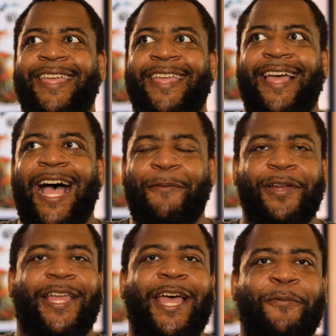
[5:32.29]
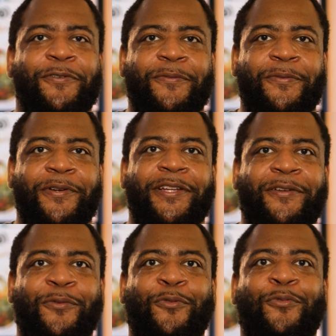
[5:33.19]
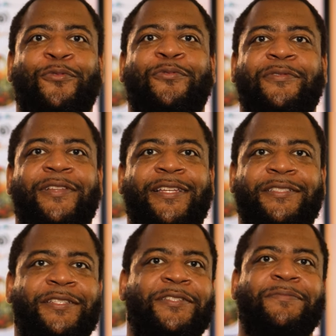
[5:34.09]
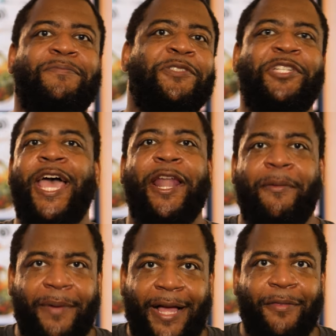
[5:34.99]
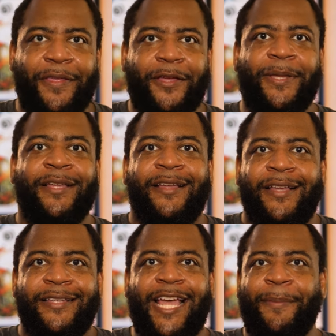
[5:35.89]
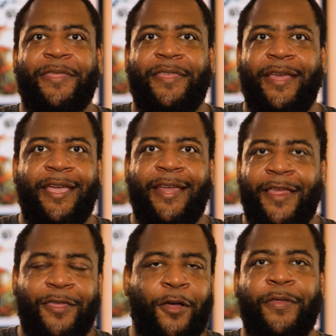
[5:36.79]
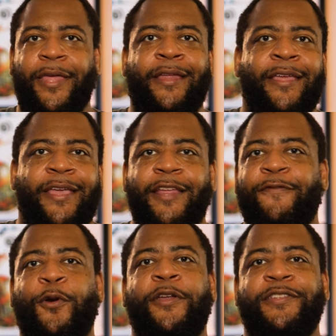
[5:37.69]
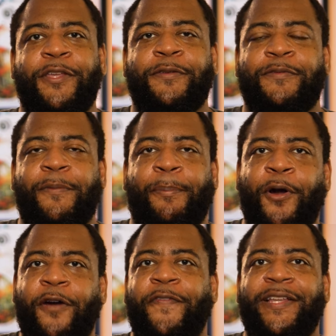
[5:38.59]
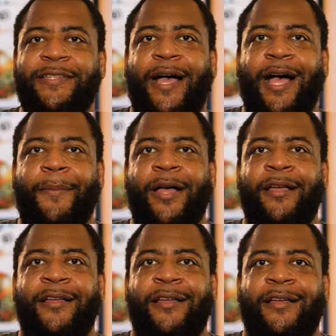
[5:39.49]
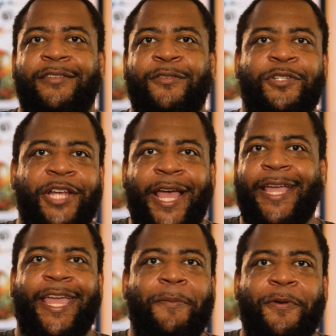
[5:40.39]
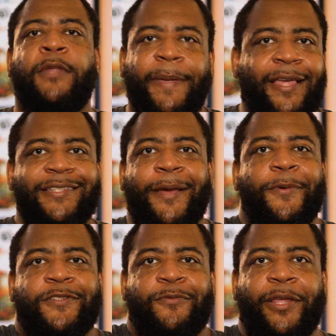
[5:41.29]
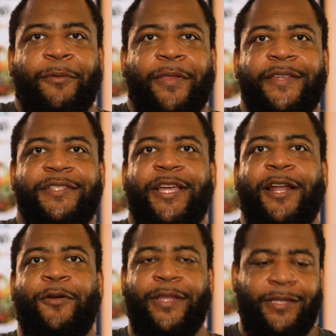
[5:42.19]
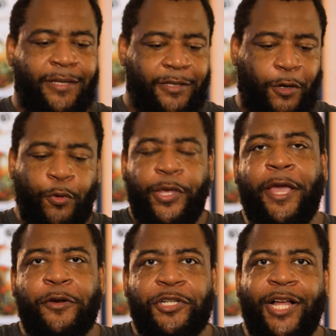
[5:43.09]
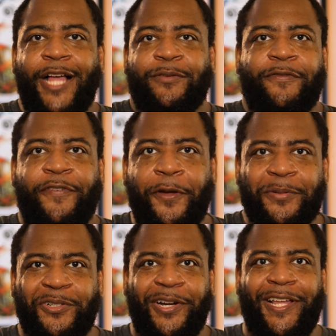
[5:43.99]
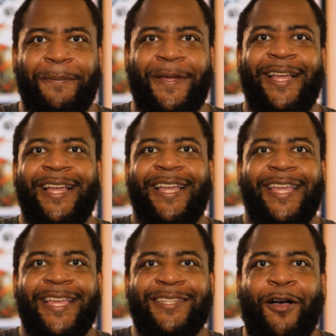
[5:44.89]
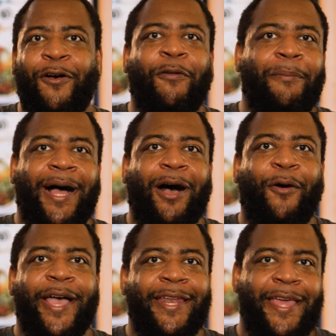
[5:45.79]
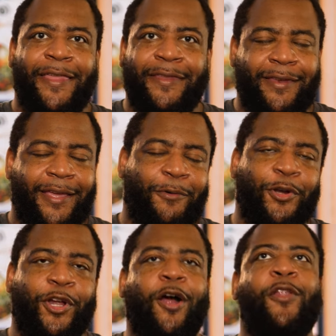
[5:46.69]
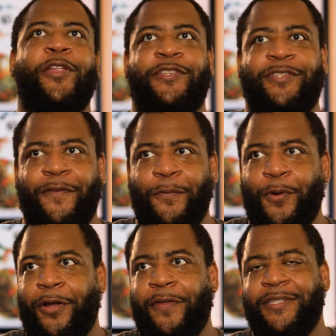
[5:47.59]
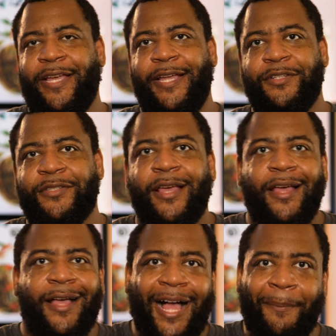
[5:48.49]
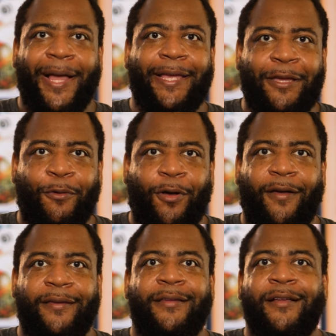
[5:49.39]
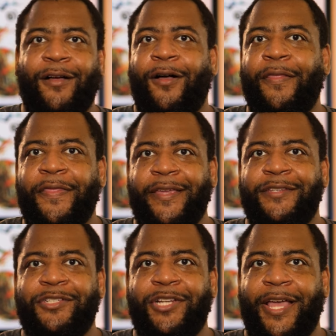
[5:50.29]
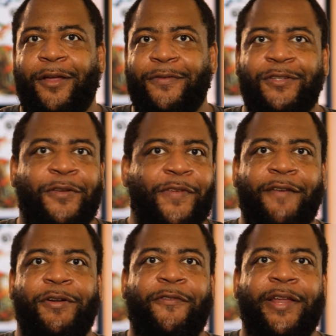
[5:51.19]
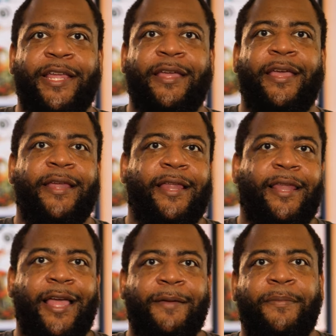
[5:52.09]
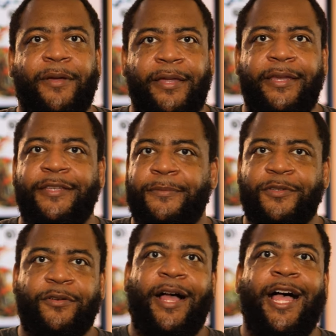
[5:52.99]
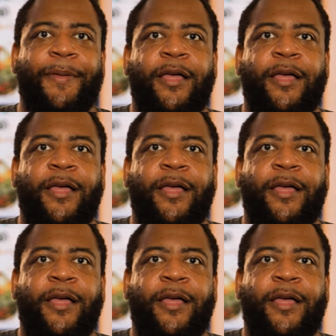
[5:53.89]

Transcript: hybrid cameras are pretty cool, let's just chat about them type of thing. And I thought that hitting four hundred subs was the perfect time to chat cameras, because cameras is really what this channel and the whole YeagerShots with a film strip is all about at the end of the day, regardless of what other tangents I might go on on this channel. So if you haven't already, hit that like button and subscribe.